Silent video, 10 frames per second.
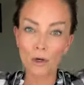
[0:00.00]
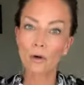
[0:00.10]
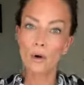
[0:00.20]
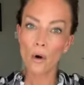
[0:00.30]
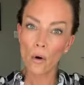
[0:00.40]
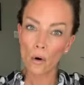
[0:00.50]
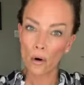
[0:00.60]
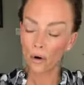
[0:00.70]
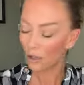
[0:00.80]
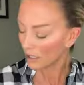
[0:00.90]
Your
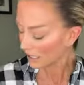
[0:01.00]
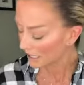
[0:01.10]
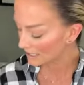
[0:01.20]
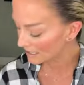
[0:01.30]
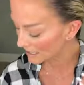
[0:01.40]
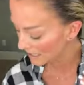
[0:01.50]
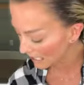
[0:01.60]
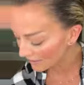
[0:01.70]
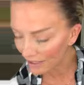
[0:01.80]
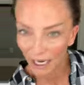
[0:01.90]
goal is to
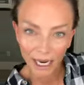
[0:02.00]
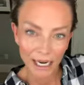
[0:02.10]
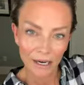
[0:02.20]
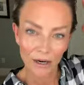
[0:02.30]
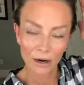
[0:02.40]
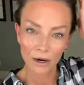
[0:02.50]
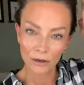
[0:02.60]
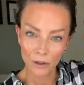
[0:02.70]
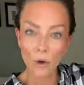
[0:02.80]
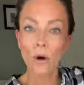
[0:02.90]
get the hair,
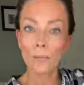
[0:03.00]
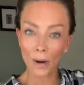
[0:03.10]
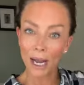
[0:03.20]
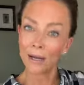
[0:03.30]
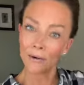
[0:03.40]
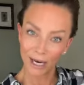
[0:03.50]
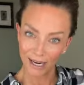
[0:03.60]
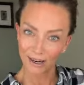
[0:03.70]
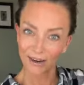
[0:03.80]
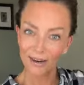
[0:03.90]
your bio
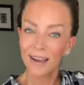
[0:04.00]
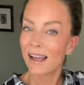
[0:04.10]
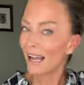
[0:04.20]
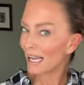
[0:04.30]
hair,